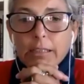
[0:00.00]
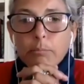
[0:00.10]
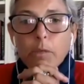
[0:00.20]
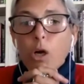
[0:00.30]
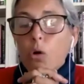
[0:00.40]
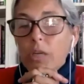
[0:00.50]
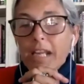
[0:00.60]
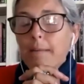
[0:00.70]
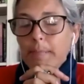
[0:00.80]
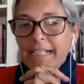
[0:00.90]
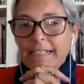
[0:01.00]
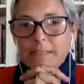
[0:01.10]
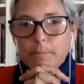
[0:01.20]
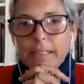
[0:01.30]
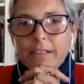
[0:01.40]
whole campaign is
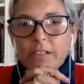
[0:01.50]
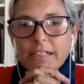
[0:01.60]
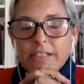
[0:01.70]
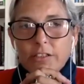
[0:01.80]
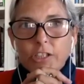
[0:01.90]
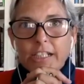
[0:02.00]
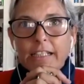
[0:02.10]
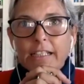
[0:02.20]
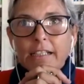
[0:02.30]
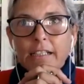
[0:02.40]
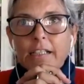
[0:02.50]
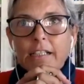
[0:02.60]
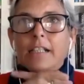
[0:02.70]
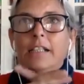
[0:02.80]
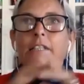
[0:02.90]
about, is looking at
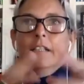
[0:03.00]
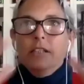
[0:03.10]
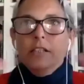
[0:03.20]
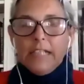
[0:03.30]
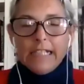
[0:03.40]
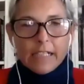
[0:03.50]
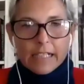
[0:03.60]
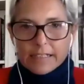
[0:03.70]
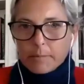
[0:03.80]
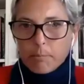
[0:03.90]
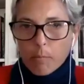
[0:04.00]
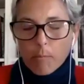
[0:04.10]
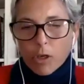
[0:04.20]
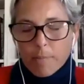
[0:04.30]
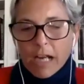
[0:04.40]
it as
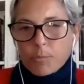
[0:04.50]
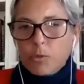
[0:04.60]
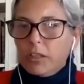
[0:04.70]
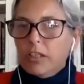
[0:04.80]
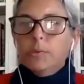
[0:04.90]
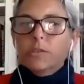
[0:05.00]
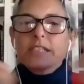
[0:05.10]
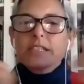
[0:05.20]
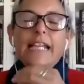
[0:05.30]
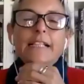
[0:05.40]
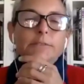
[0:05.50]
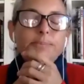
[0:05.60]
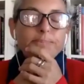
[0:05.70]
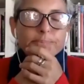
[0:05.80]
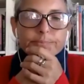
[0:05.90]
on a much more global scale.
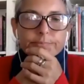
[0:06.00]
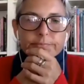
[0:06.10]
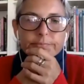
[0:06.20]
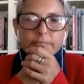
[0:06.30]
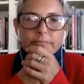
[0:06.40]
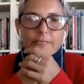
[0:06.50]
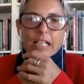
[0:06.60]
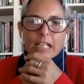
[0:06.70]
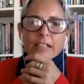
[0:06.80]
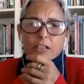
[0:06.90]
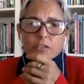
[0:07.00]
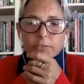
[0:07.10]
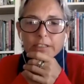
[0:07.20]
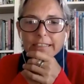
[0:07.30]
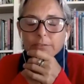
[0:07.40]
And
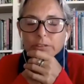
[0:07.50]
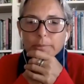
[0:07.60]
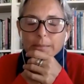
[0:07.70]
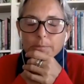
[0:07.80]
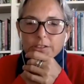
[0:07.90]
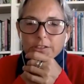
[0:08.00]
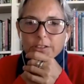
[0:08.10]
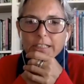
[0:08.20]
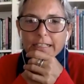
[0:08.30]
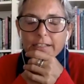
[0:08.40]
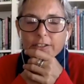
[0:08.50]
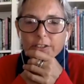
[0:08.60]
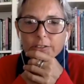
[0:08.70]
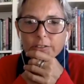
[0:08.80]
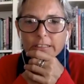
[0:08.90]
hopefully we'll be able to do that
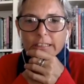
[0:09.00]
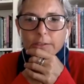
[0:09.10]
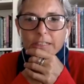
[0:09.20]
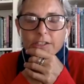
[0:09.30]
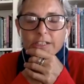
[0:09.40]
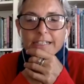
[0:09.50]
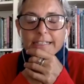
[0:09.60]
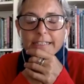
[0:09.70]
through the UN treaty.